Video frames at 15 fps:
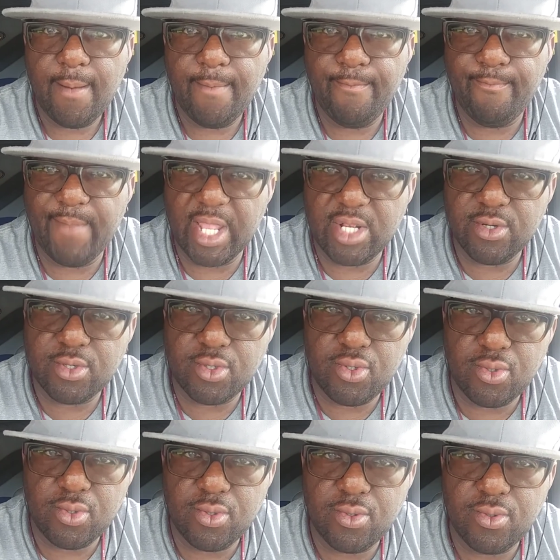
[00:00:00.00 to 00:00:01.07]

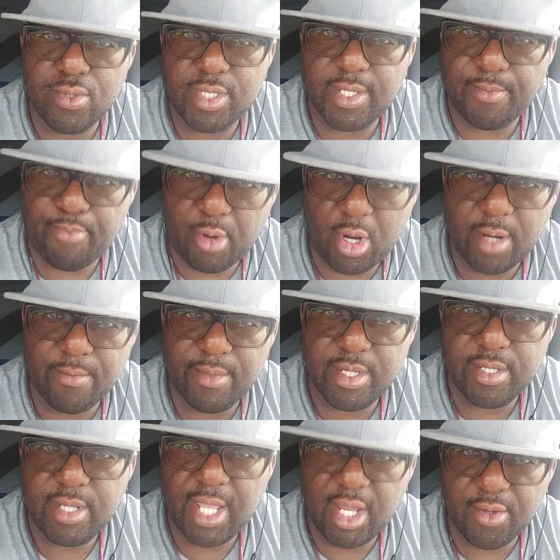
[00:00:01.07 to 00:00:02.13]
medical department,
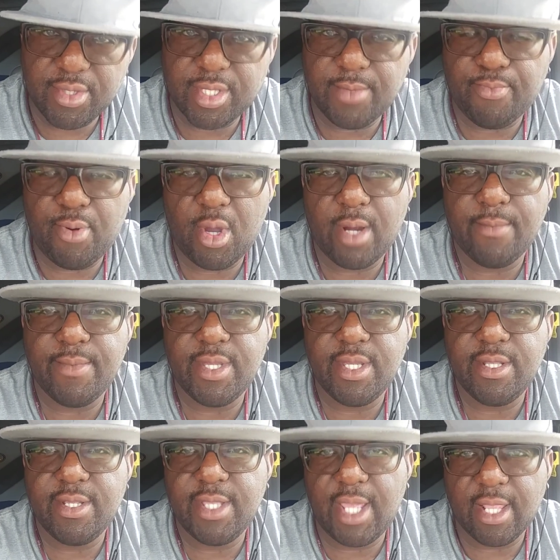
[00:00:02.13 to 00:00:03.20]
health department
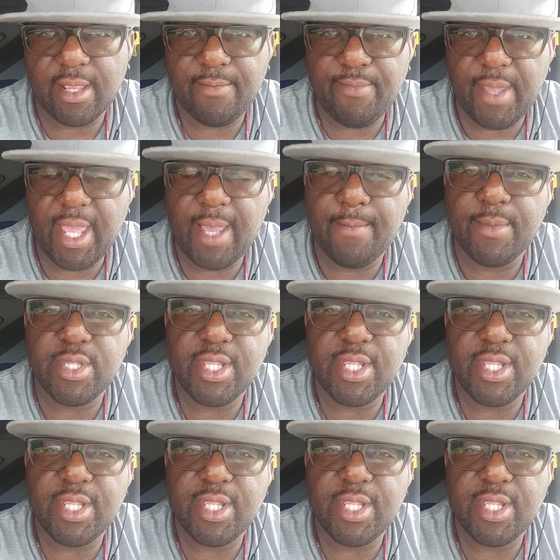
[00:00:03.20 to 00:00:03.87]
in Alabama.